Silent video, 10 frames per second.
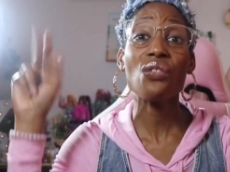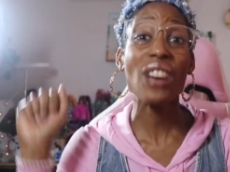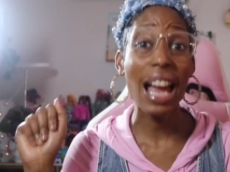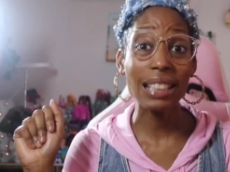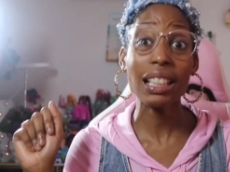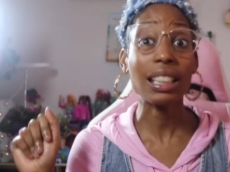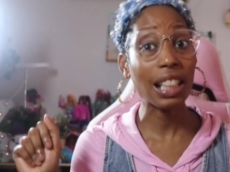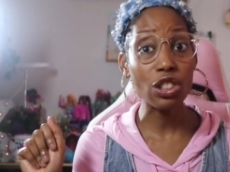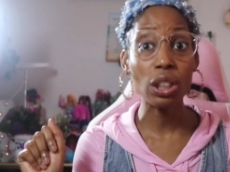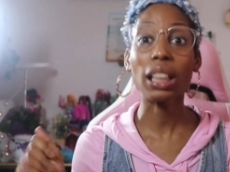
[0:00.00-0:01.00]
facts
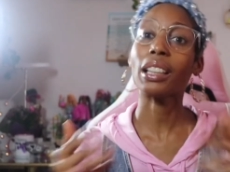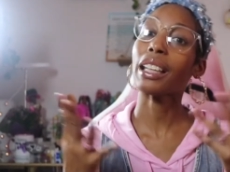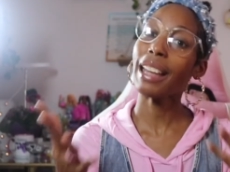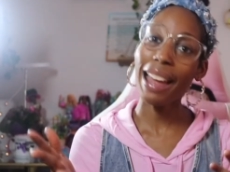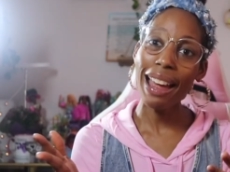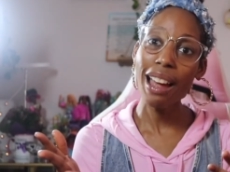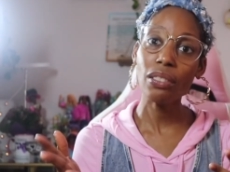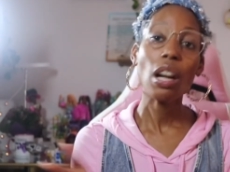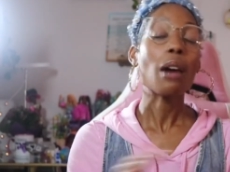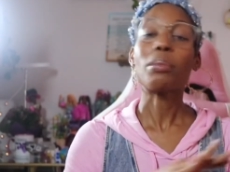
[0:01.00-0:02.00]
allegedly that they
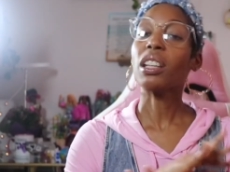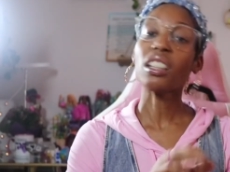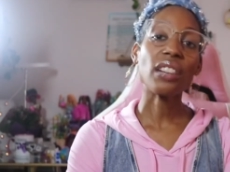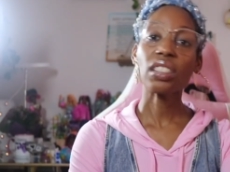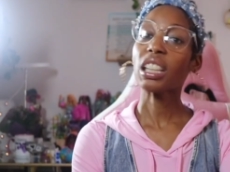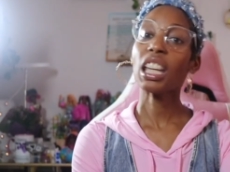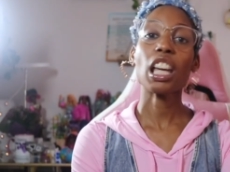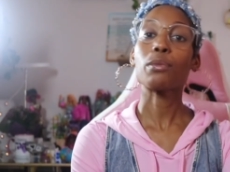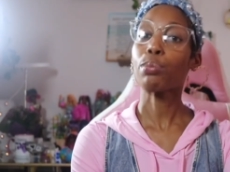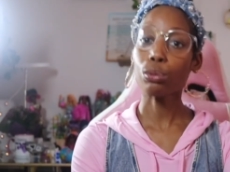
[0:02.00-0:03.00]
have, but nothing
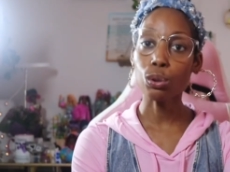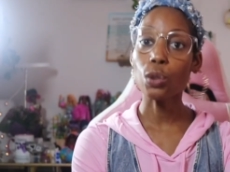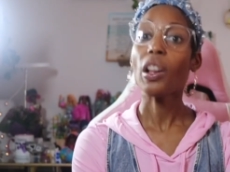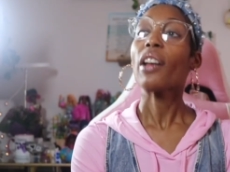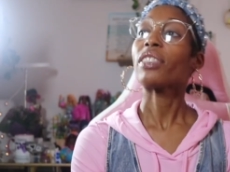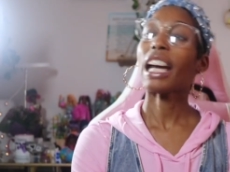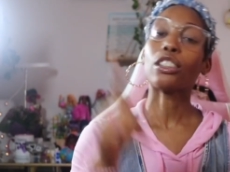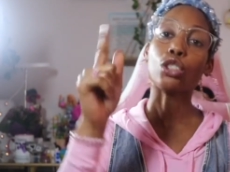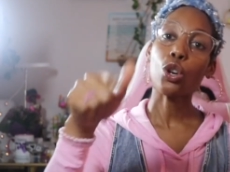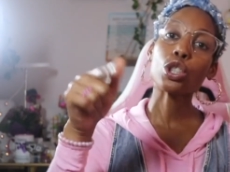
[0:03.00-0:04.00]
can prove
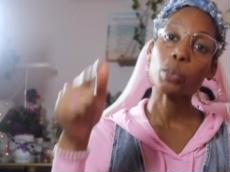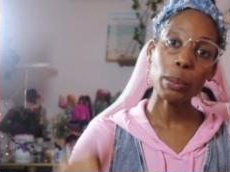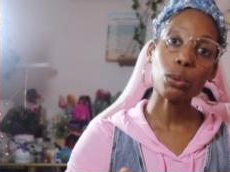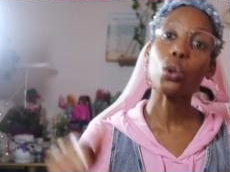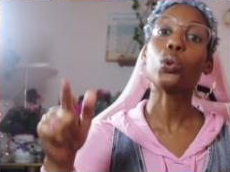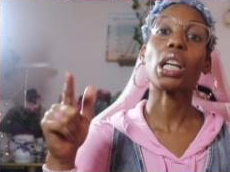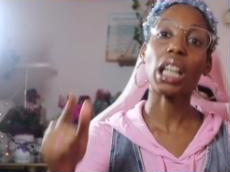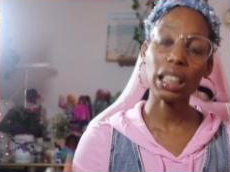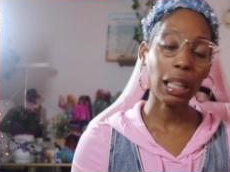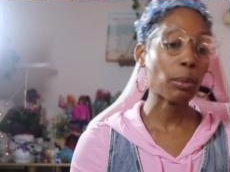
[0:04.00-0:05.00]
that those people who they're
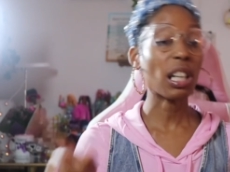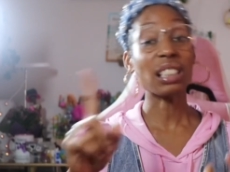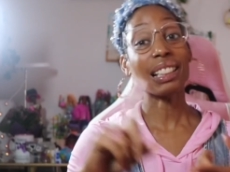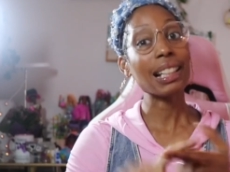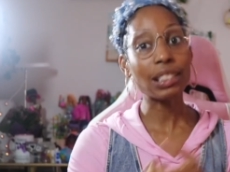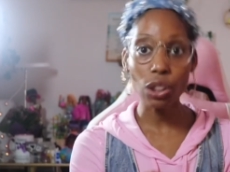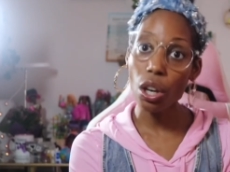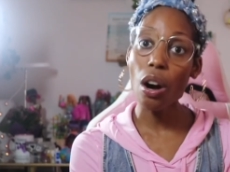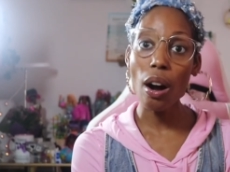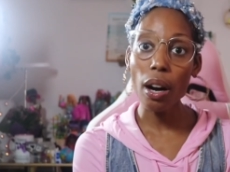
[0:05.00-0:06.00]
claiming is
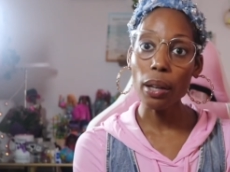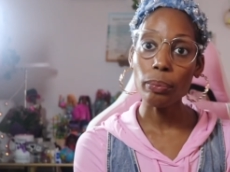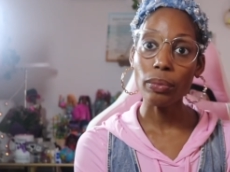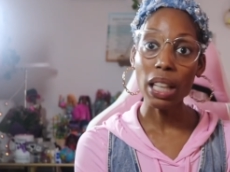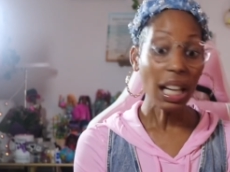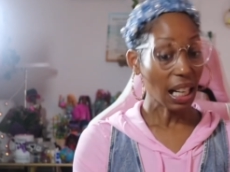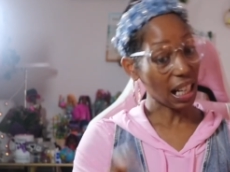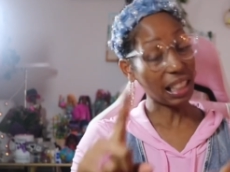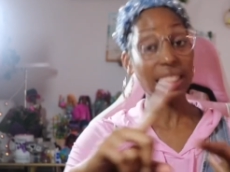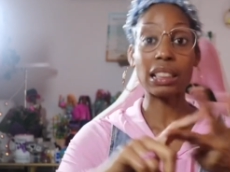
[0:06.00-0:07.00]
Issachar,
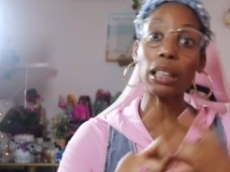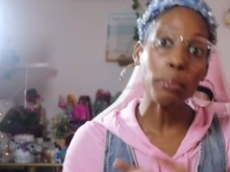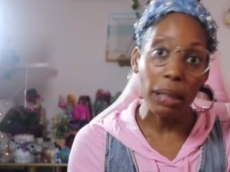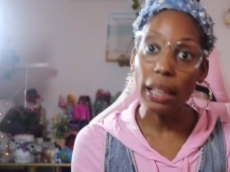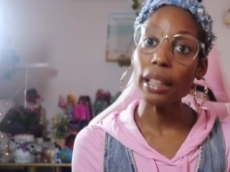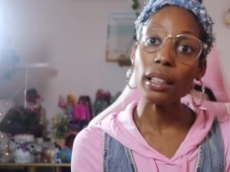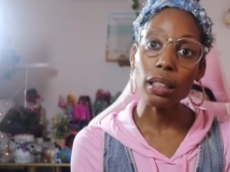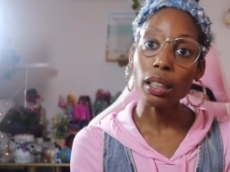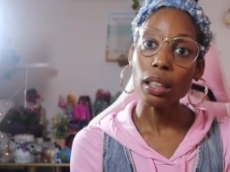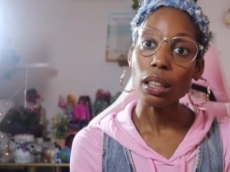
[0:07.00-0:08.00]
is
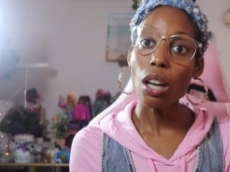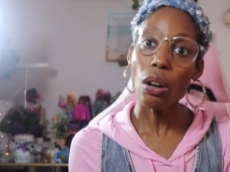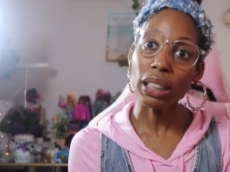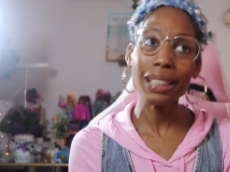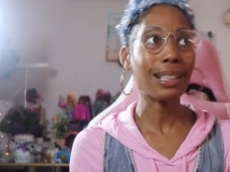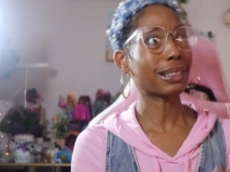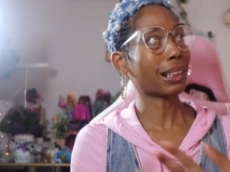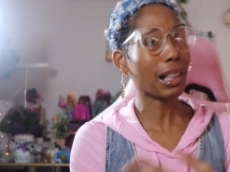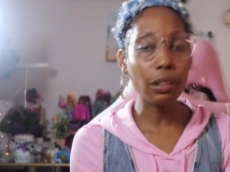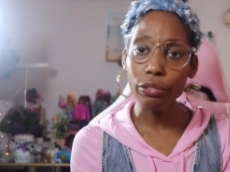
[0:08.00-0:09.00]
Simeon, okay, is
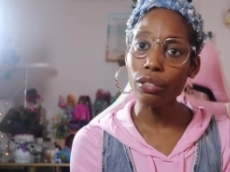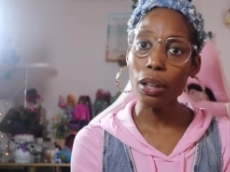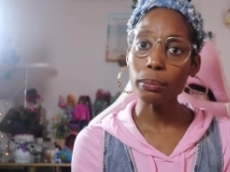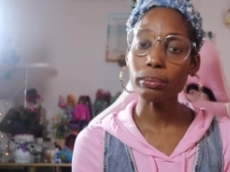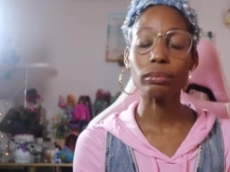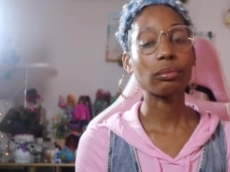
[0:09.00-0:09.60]
Ephraim.